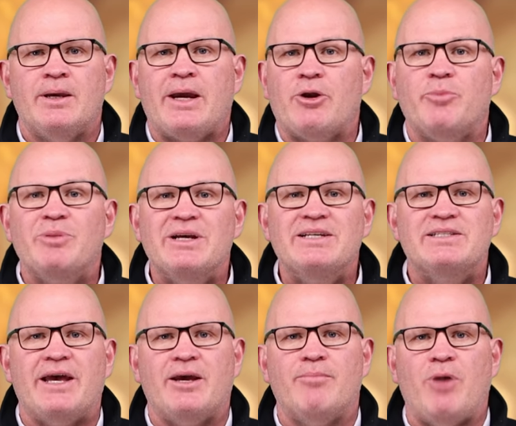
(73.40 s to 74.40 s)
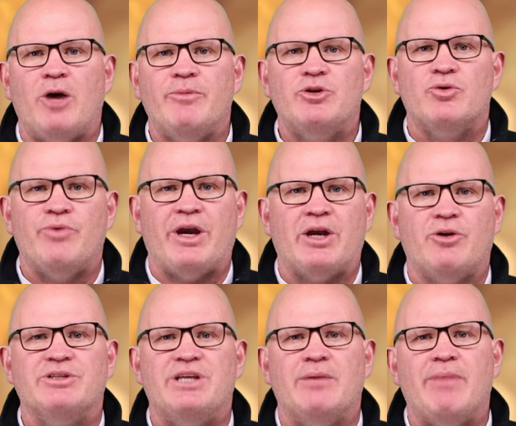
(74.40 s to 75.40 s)
Can I please take a moment to
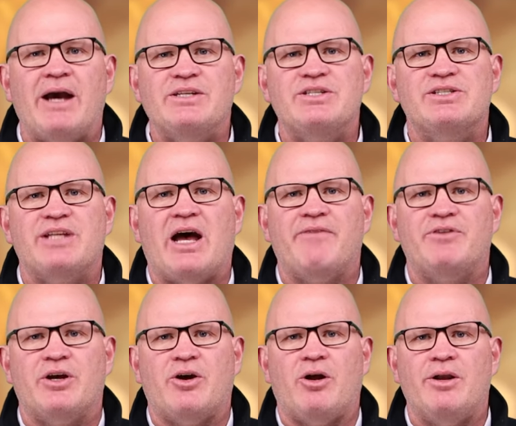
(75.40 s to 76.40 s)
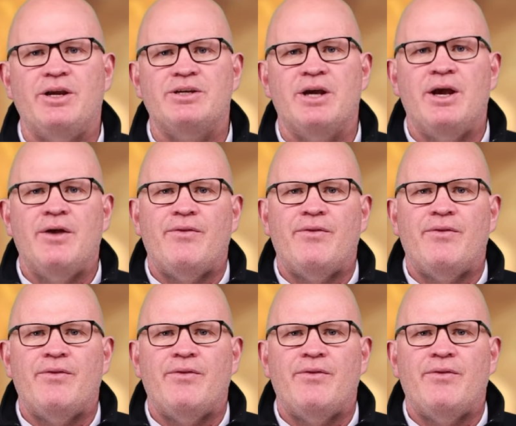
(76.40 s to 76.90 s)
recognise the amazing staff at the college